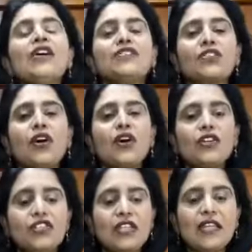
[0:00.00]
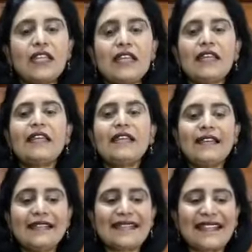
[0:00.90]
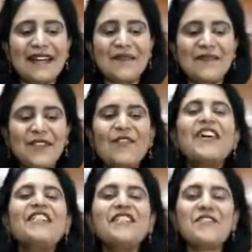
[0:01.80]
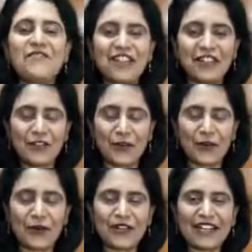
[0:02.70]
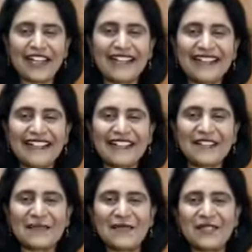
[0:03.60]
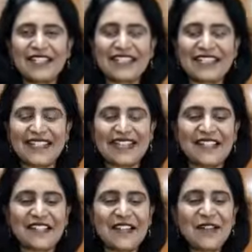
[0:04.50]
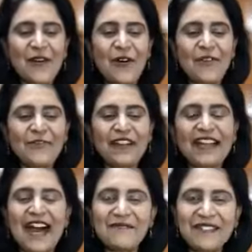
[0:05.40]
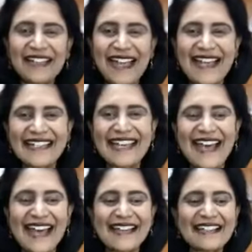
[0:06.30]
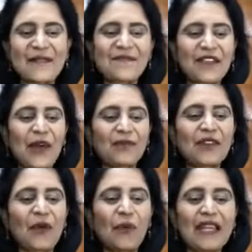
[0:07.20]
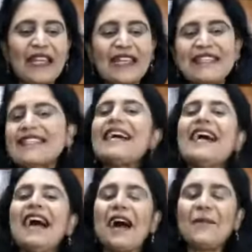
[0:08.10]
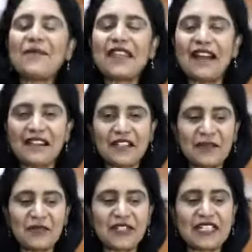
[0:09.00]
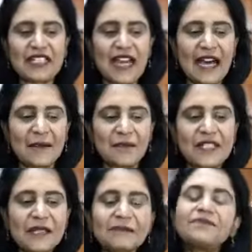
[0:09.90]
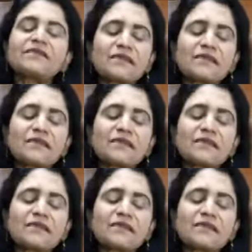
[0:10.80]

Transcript: So, she is um, very well known in the community sector of Cumberland as um, well as um, the other community hubs